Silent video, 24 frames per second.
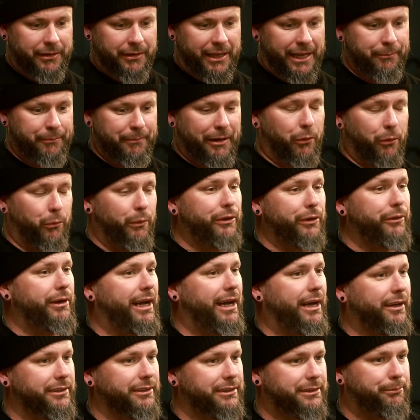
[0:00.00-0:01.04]
in my
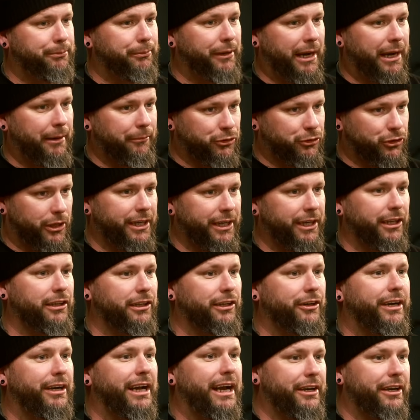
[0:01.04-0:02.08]
wheelhouse, but I'm trying to
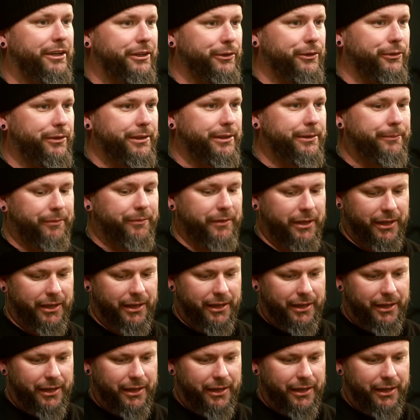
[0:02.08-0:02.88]
learn how to do them.